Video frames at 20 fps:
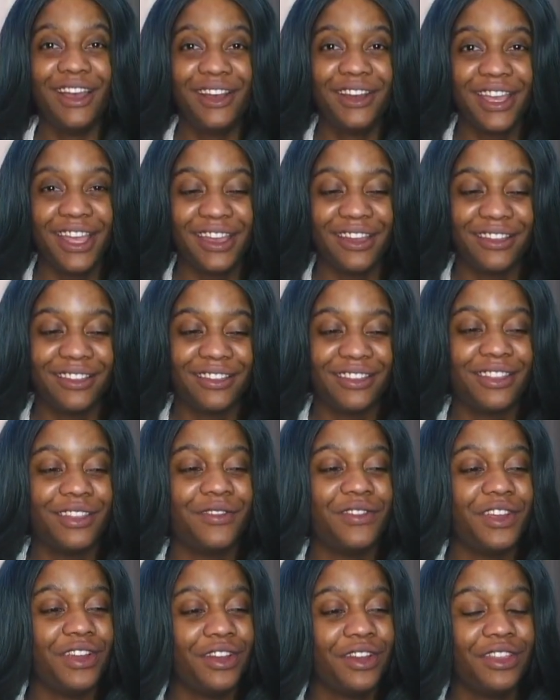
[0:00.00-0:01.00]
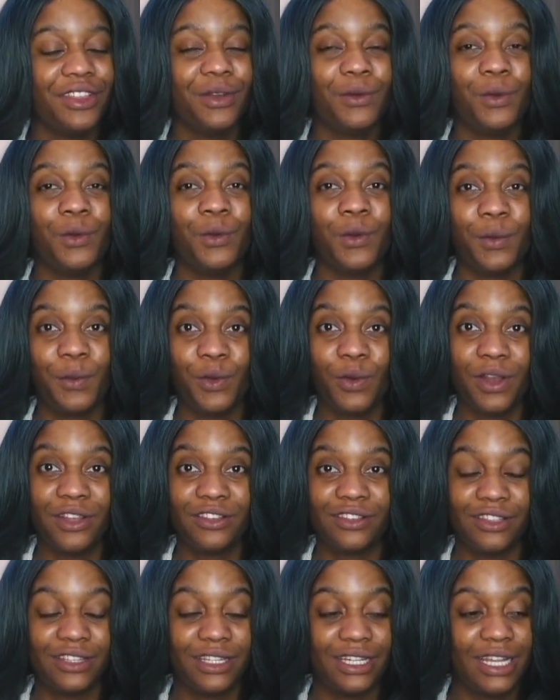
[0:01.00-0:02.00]
Okay, so the video that we will be
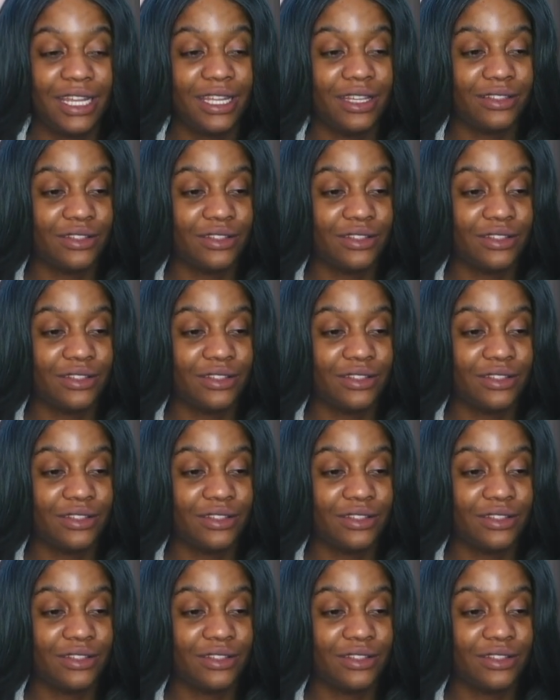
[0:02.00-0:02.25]
watching today